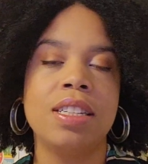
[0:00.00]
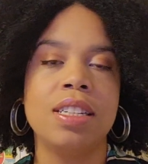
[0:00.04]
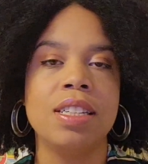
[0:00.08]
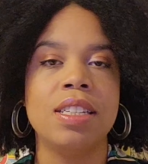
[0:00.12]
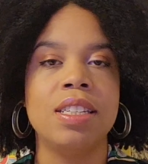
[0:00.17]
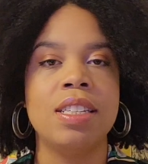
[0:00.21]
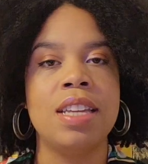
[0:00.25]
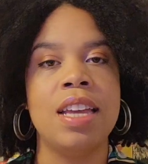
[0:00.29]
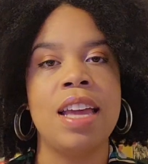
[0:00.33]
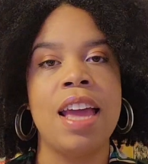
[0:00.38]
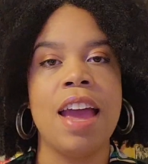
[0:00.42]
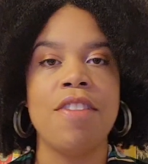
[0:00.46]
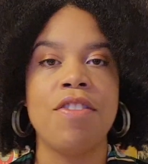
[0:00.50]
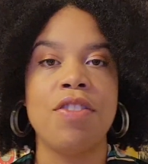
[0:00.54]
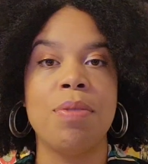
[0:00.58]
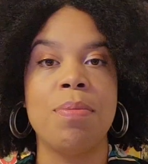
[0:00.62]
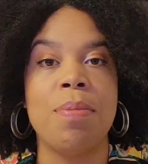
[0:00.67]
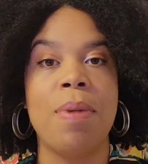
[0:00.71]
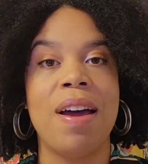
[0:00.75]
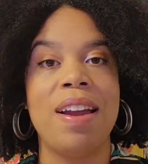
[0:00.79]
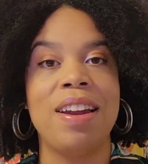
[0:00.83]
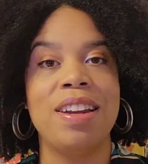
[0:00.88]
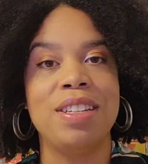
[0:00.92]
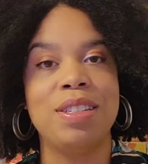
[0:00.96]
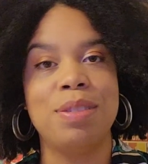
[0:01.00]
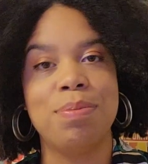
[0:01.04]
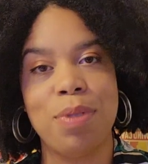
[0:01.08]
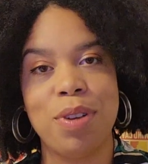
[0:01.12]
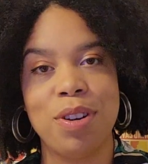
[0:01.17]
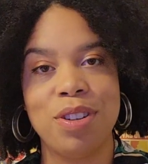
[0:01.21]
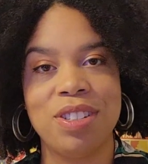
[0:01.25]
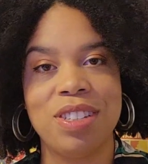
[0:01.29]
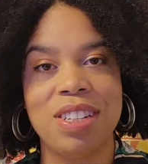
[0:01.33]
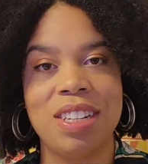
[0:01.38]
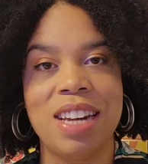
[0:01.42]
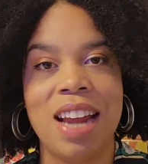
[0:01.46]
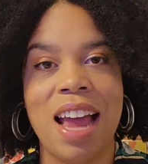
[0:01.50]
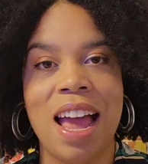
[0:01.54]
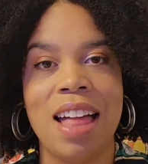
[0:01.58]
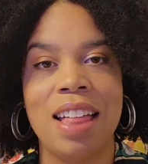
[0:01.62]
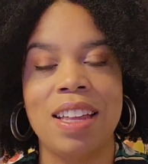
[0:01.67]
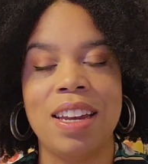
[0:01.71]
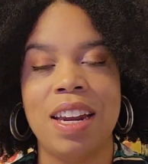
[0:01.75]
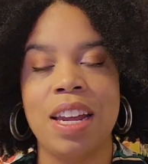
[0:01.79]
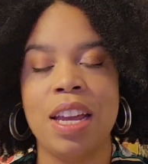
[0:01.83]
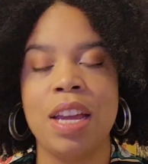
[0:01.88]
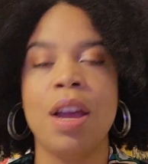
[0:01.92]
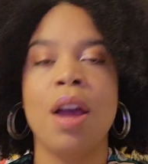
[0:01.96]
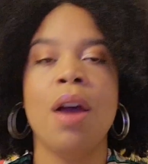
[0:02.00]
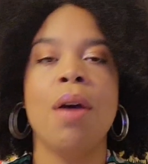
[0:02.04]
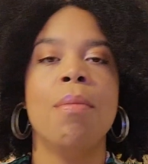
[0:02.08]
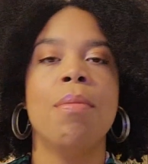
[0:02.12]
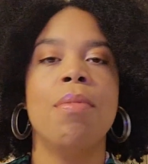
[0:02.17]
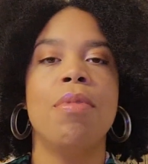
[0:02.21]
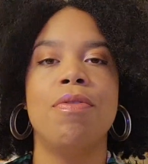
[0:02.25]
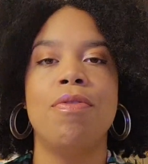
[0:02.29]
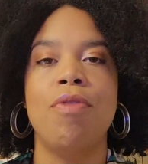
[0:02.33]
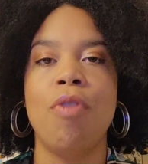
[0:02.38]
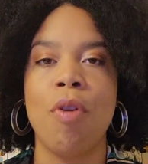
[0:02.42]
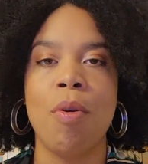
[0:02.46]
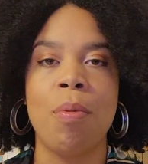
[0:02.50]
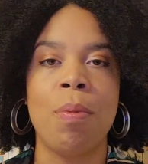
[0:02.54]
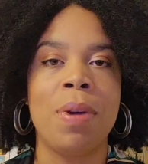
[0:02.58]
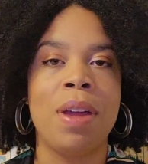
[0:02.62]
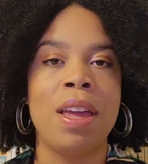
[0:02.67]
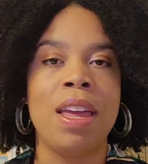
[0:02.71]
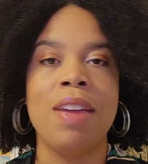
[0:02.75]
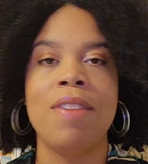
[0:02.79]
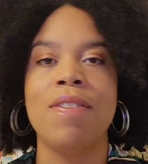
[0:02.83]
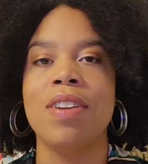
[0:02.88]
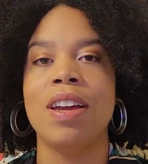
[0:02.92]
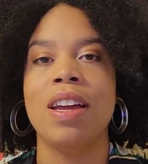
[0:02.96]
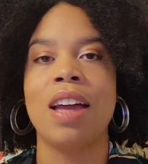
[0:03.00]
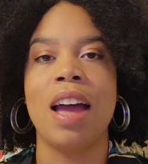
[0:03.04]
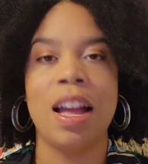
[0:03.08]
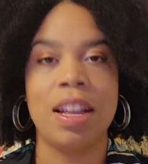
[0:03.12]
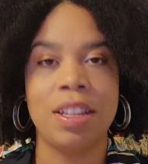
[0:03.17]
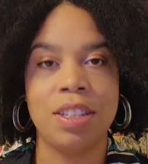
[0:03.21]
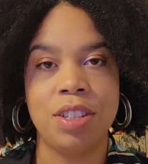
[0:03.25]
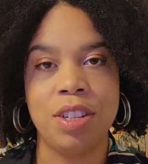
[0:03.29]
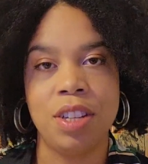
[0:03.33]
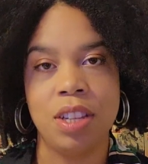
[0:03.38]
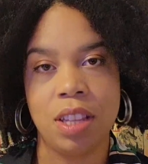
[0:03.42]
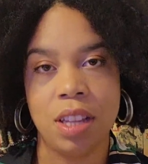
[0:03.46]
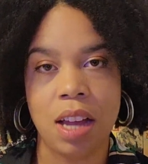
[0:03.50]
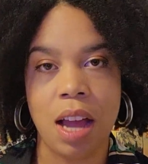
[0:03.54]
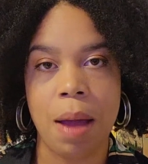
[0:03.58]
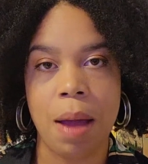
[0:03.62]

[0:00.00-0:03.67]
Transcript: to see everybody's personality before we even got to the